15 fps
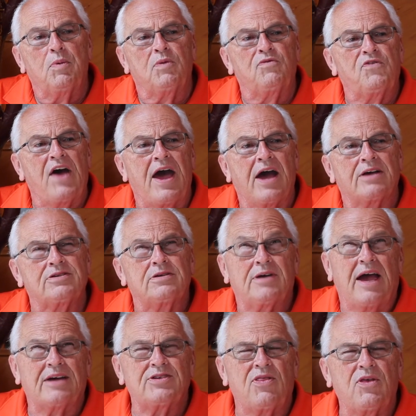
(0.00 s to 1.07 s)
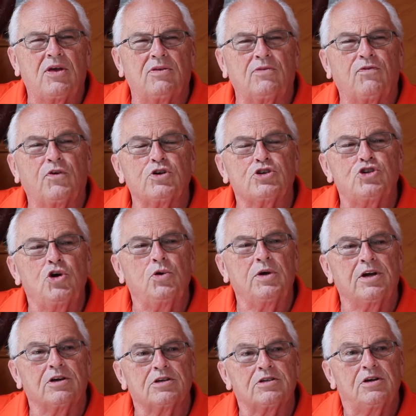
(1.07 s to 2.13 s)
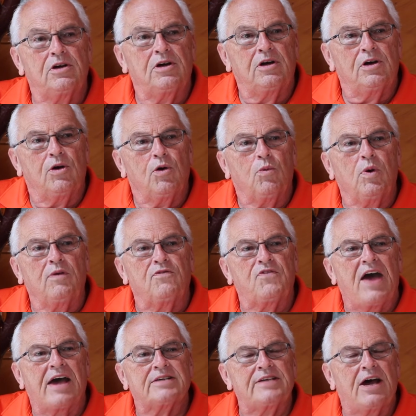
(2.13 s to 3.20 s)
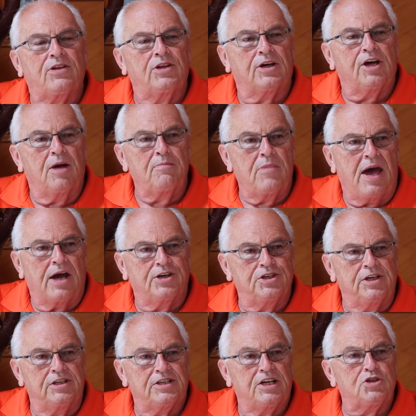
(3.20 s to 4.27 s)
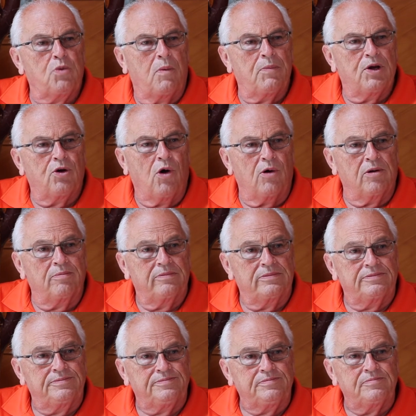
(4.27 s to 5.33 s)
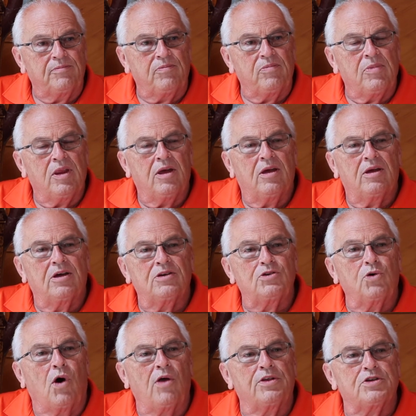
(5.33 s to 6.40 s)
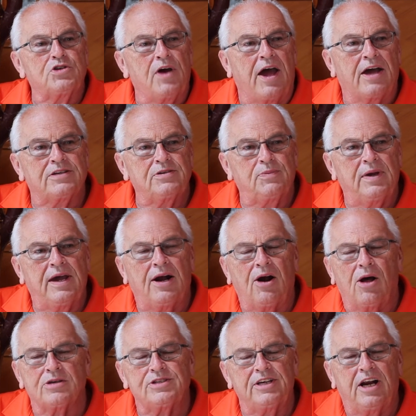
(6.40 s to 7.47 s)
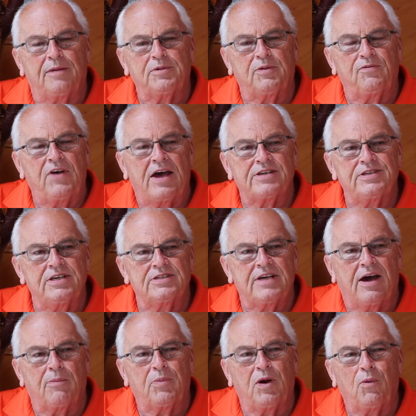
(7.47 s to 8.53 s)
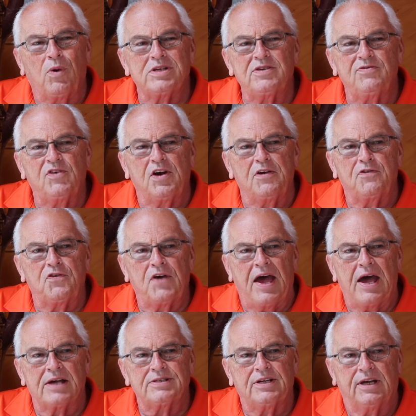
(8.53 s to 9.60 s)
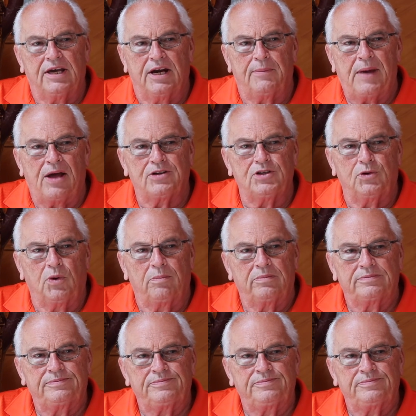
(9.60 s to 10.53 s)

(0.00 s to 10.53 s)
fax, actually the first 2 years, we'd fax out the comeback sheets, that's what we called them, to all the tracks. We had it all set up to fax these out, but it wasn't very fast to get them out to them.